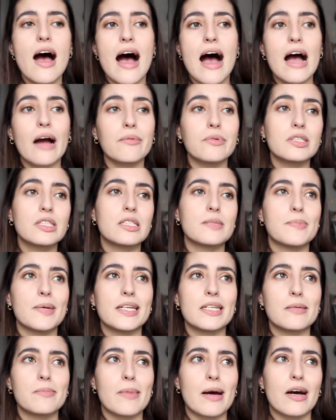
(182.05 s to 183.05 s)
I would
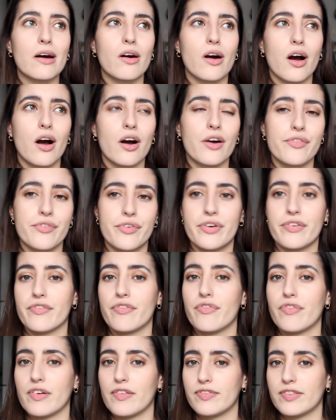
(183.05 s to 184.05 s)
spend about
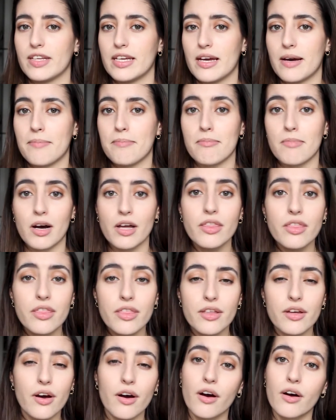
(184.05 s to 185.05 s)
150 a
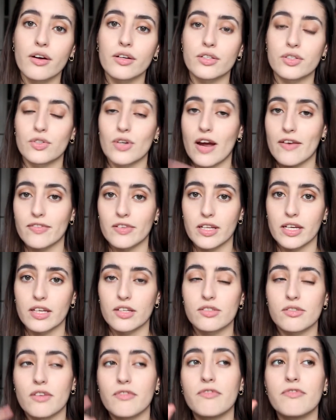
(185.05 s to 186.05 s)
month on traveling.
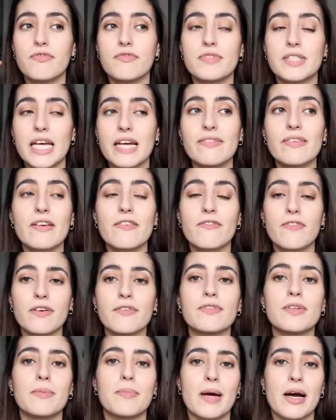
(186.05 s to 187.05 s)
So I'm saving
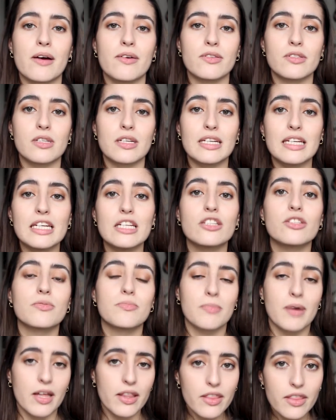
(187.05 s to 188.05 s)
£50 each
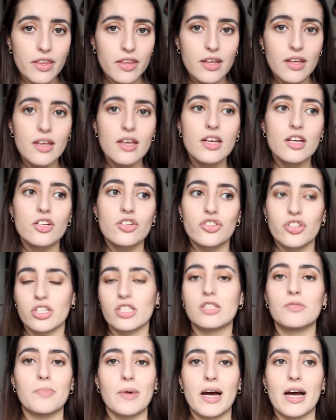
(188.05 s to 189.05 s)
month
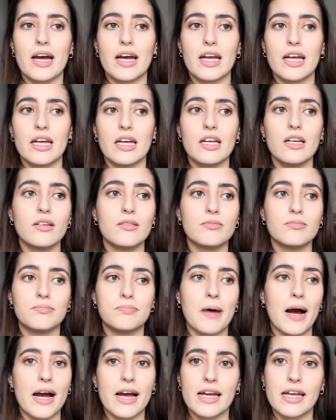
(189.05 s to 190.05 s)
just by
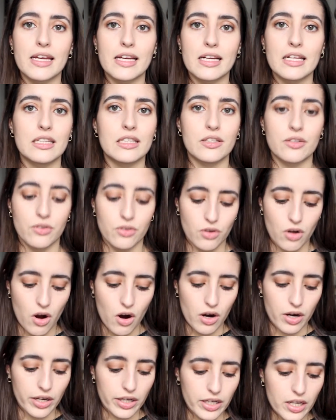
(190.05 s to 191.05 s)
buying a little
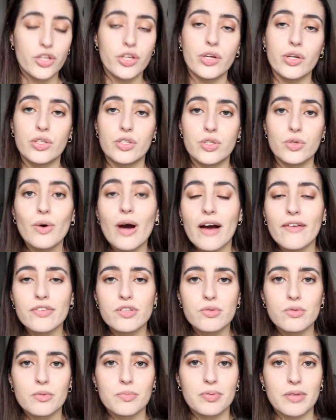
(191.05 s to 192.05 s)
card. You do have
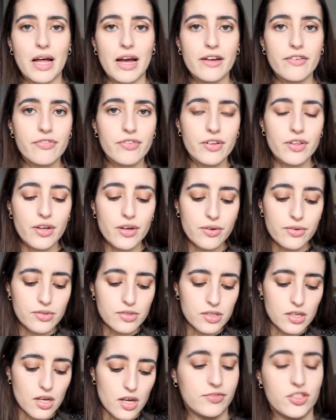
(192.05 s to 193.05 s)
to apply for
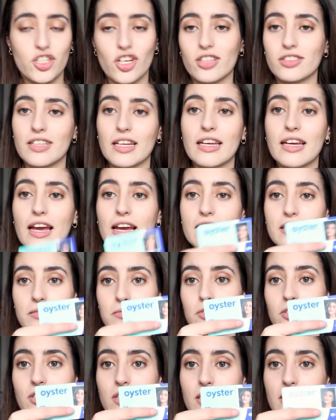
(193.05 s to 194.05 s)
those, just in case.
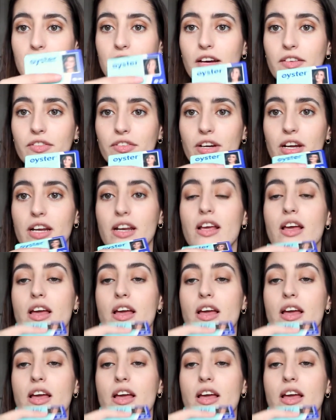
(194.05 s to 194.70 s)
I'm just gonna cover it.